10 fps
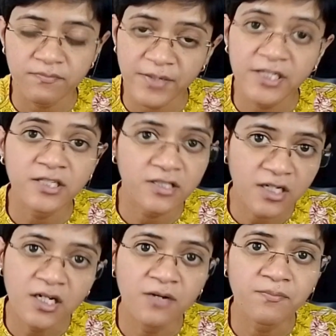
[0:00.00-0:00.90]
pain in
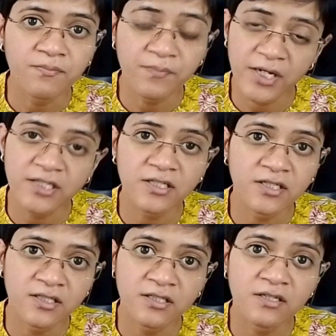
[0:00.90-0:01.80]
the gum, pain
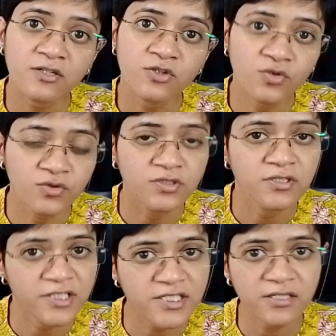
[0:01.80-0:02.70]
in the tooth
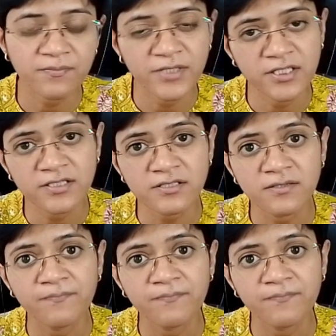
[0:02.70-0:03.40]
disappears,